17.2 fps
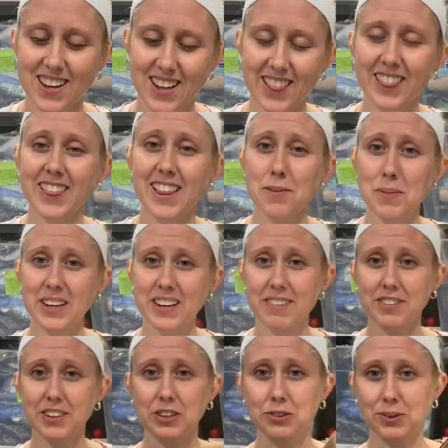let me
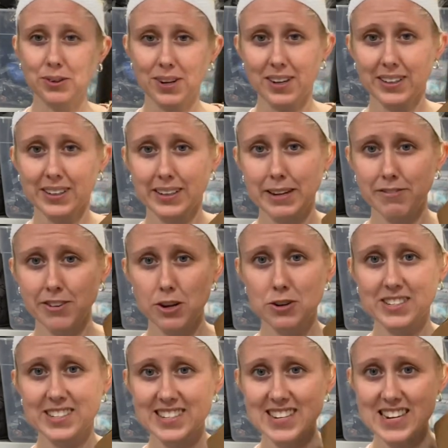give you
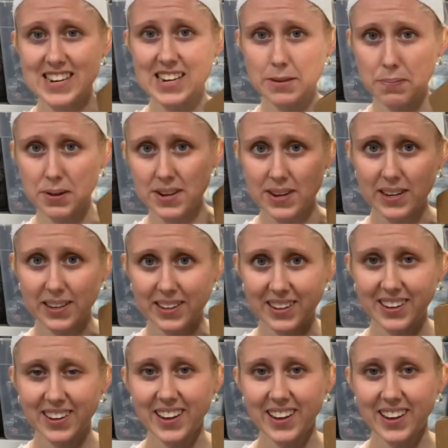a sneak peek,